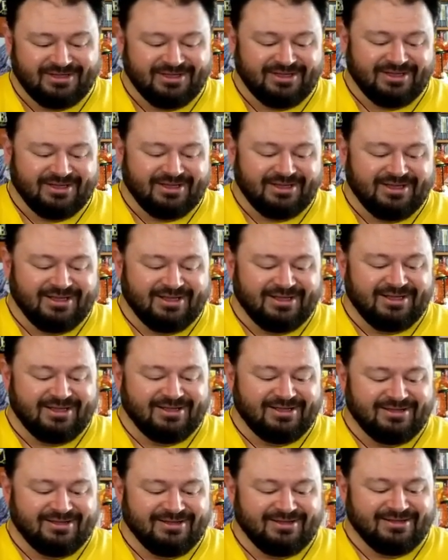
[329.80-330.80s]

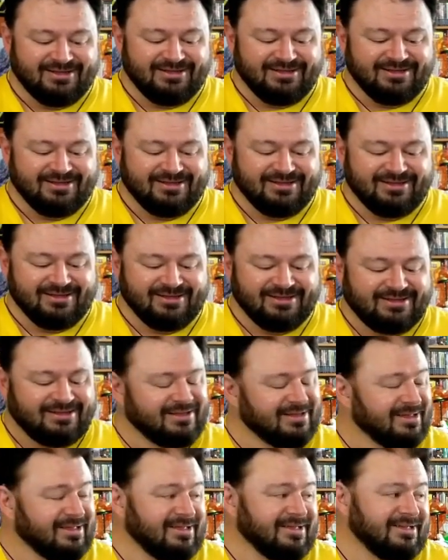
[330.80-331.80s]

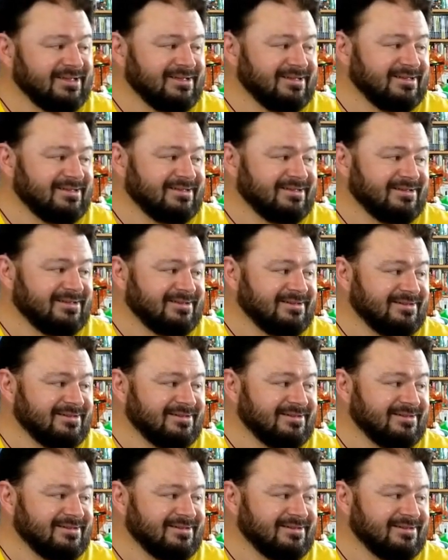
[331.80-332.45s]
The person shown says nothing.